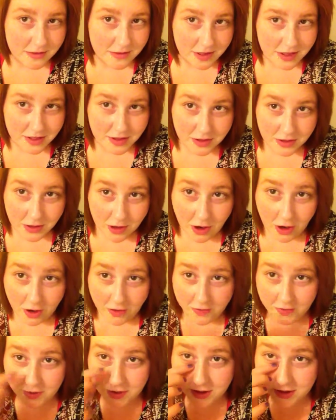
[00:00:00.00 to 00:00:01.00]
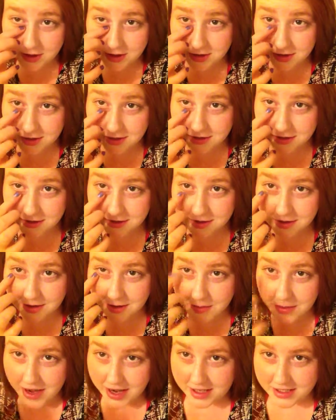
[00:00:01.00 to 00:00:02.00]
I look awful.
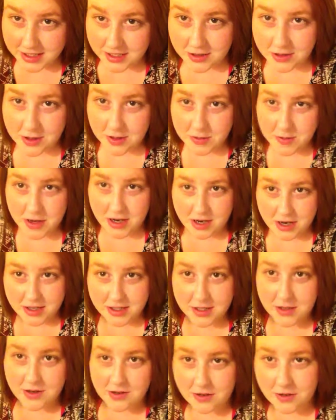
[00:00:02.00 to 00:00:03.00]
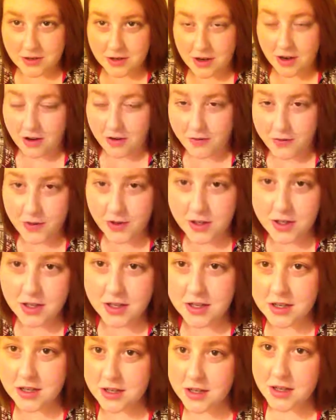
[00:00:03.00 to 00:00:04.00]
The bags underneath my eyes are awful.
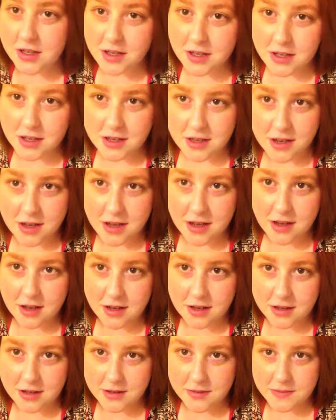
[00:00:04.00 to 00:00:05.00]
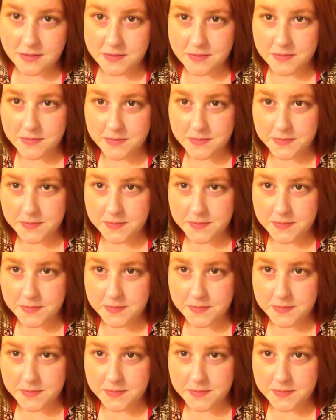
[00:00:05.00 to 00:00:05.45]
Um,